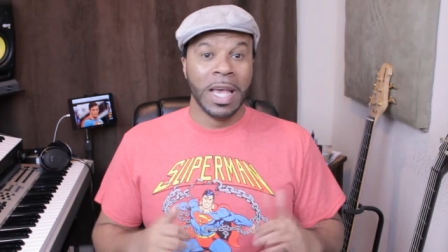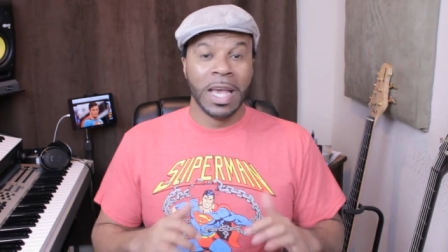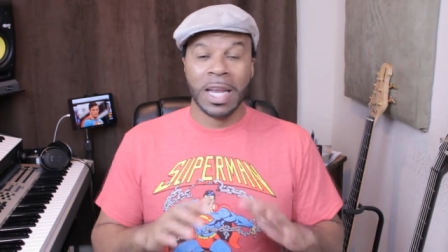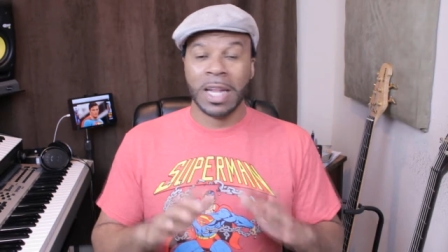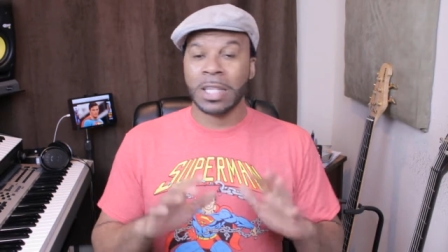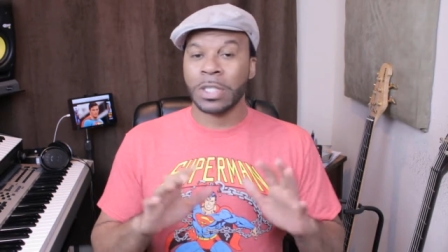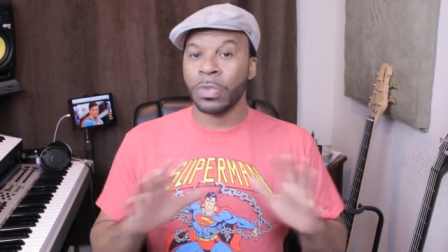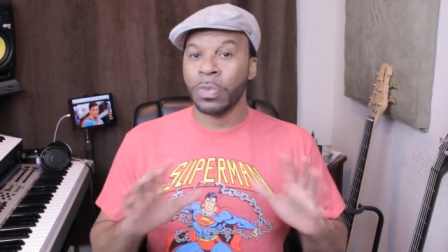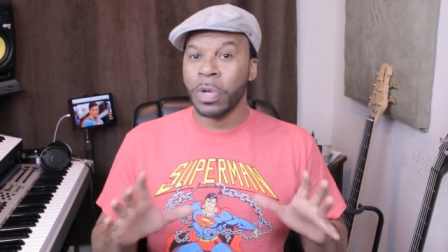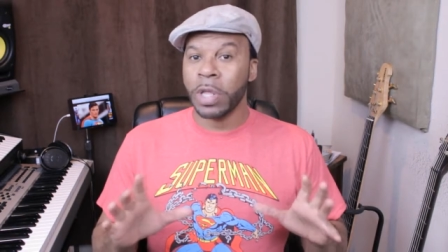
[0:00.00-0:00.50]

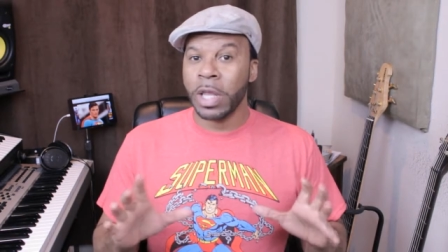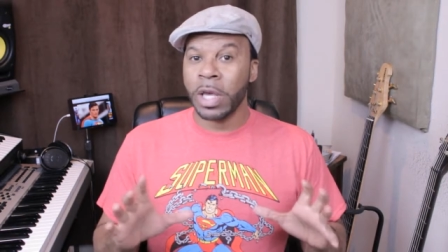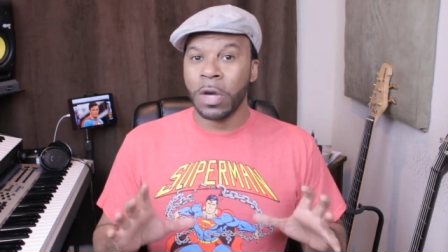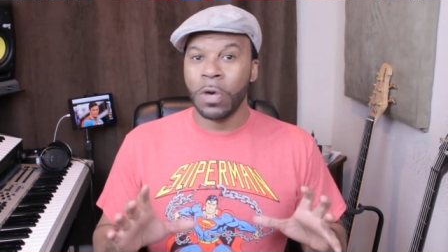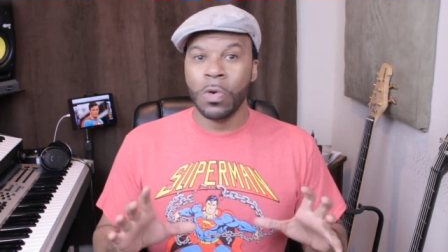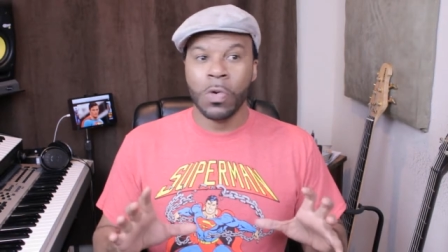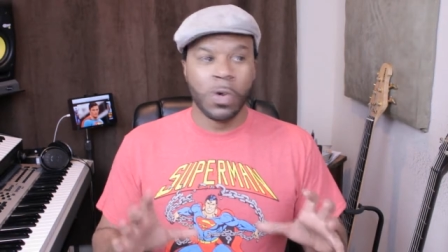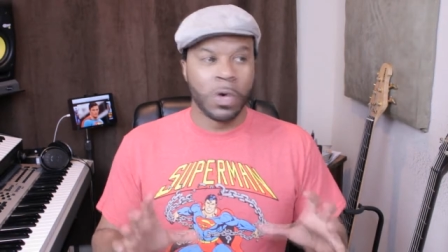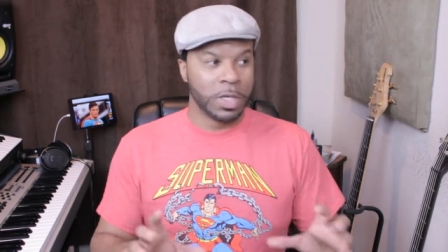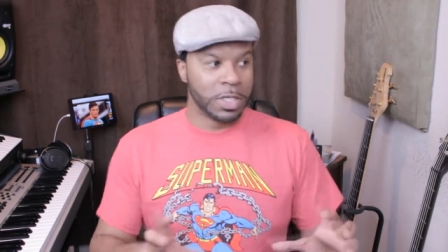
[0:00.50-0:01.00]
and it's really
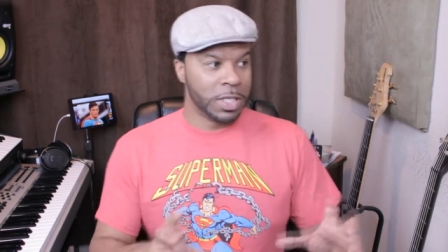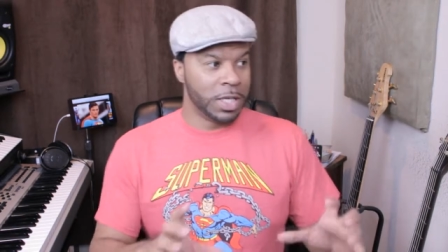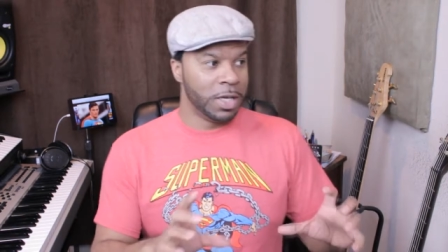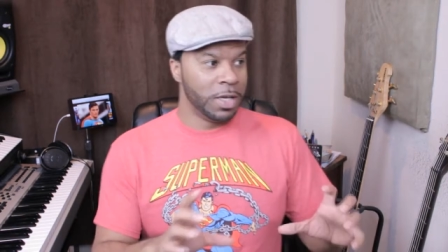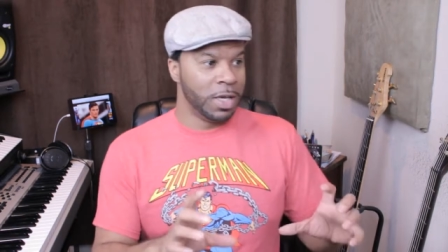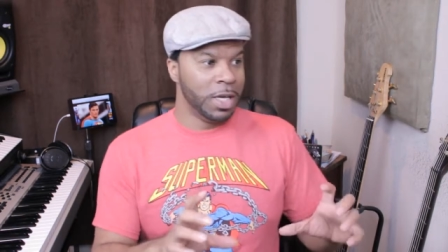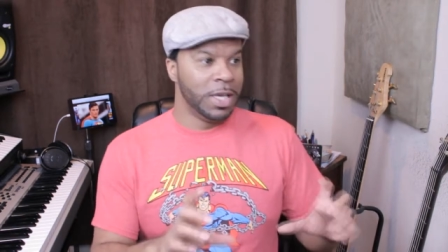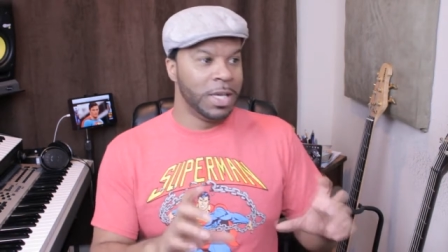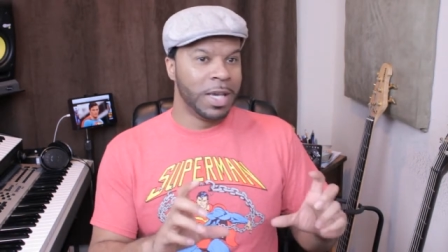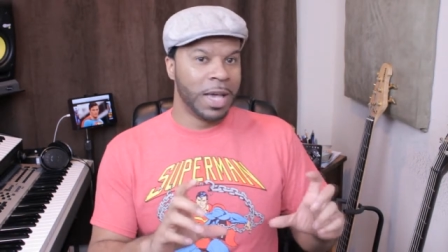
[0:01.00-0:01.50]
cool because
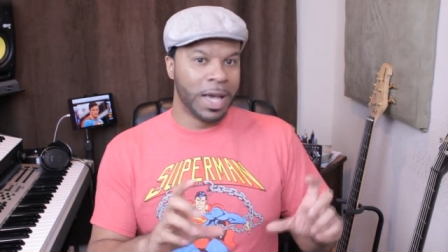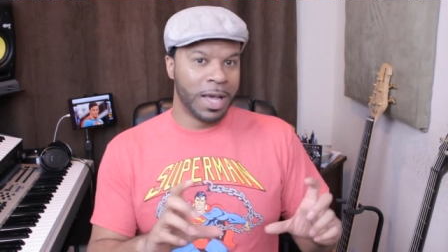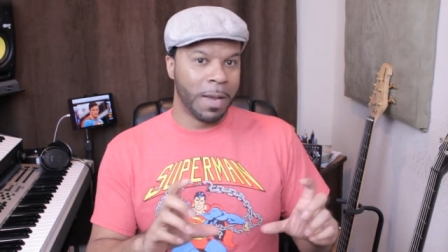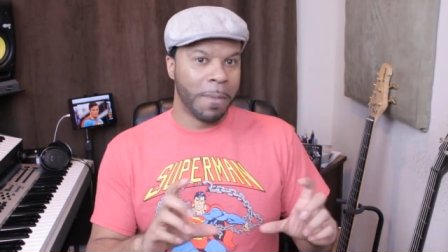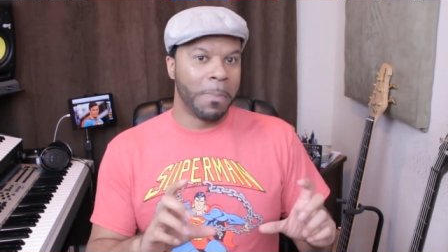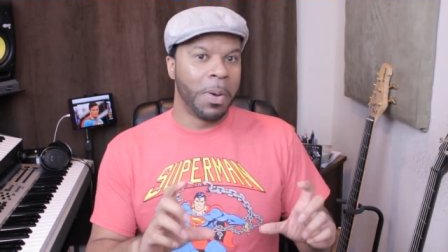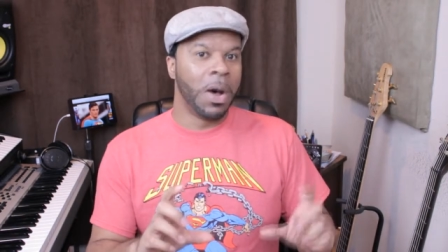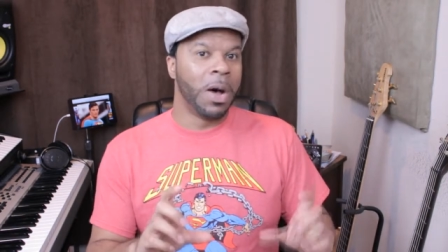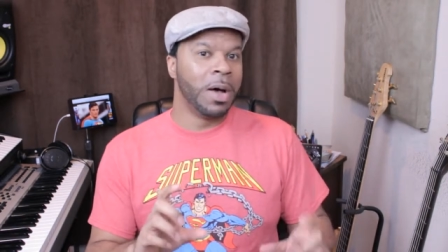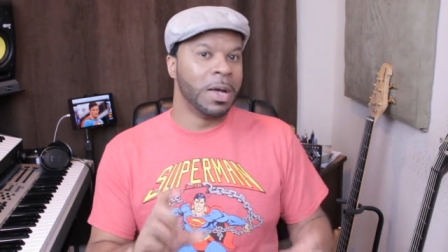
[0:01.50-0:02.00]
he kind
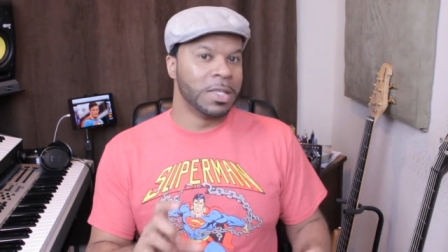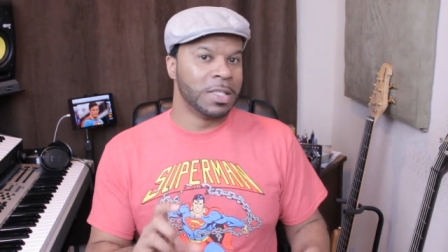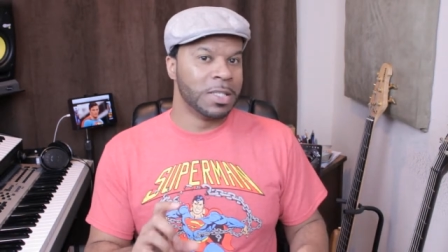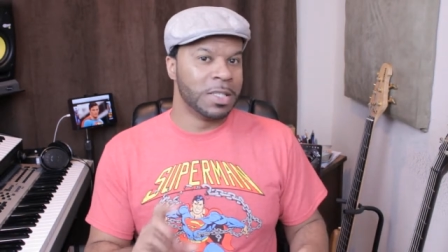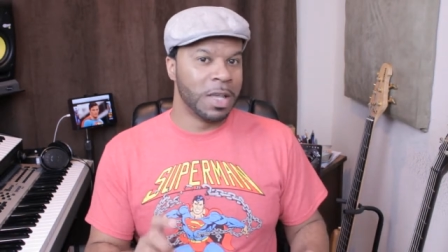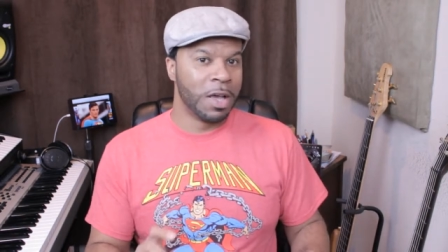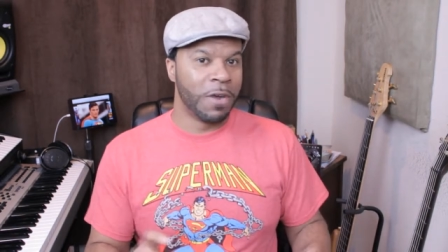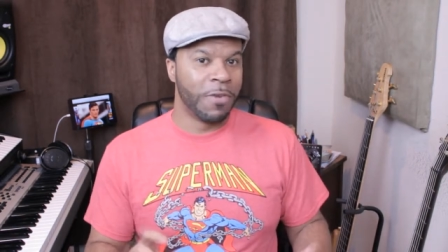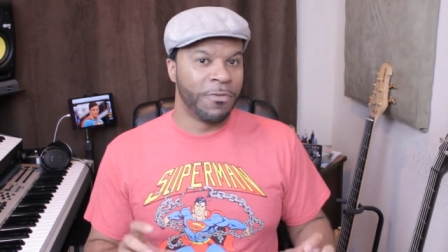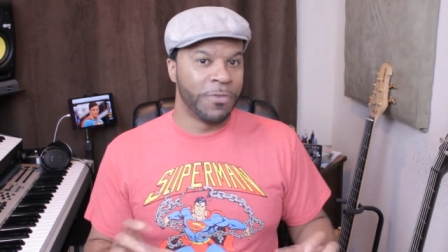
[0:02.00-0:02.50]
of
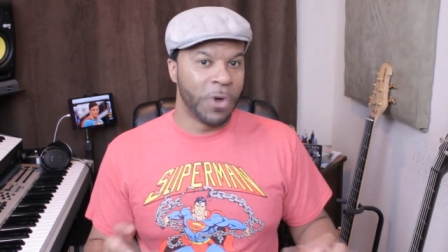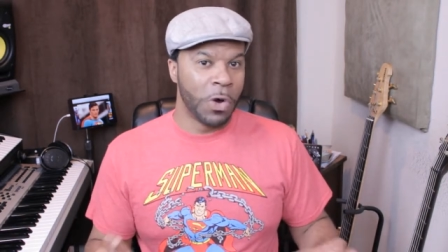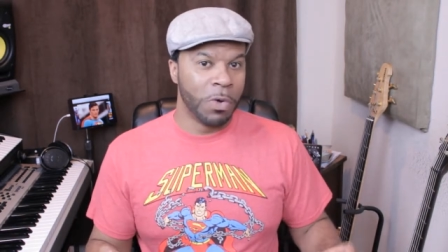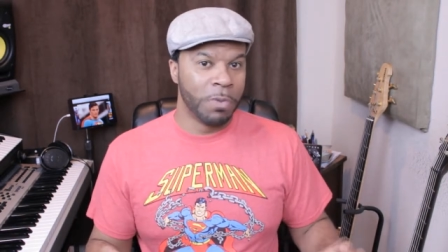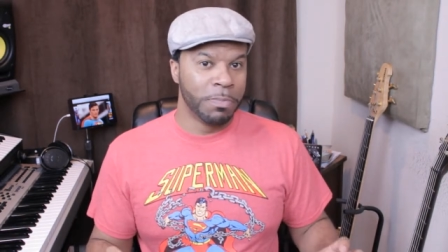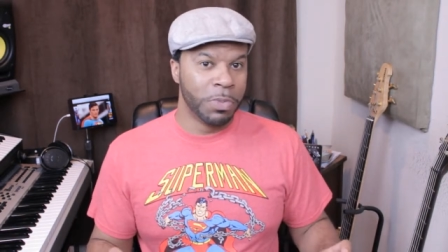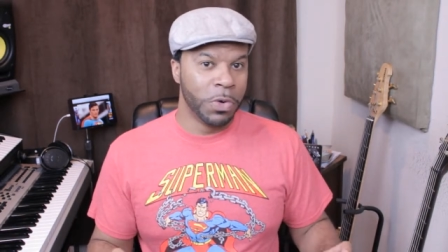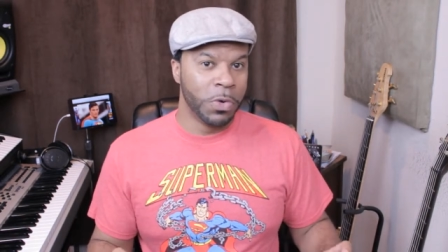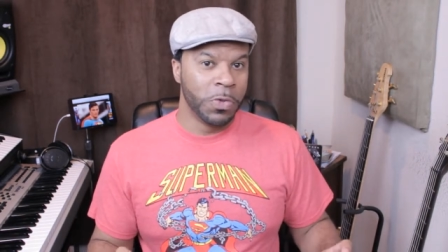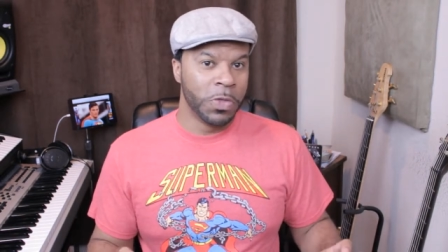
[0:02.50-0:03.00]
pauses at a
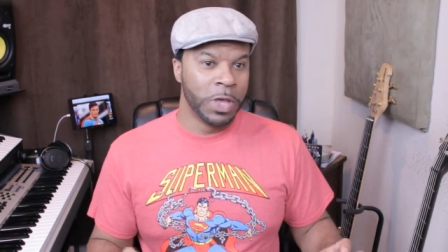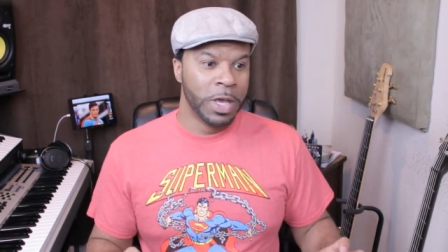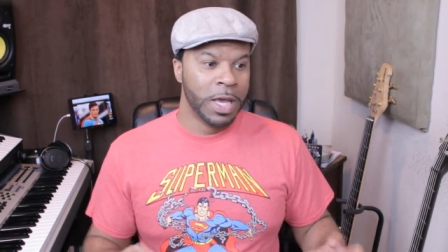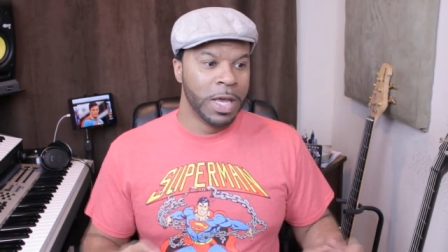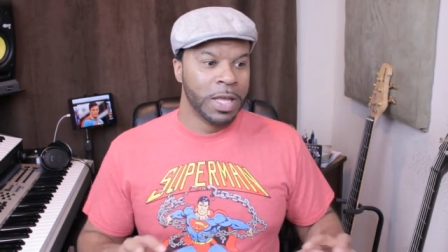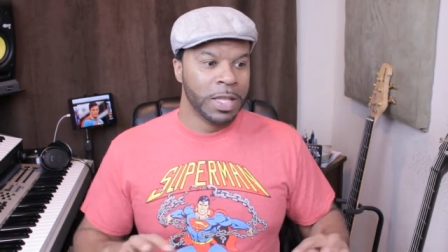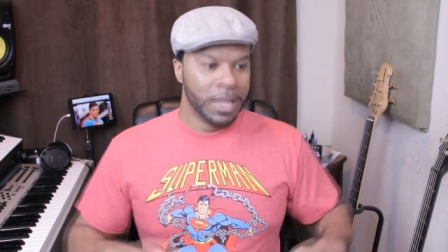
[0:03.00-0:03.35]
phone booth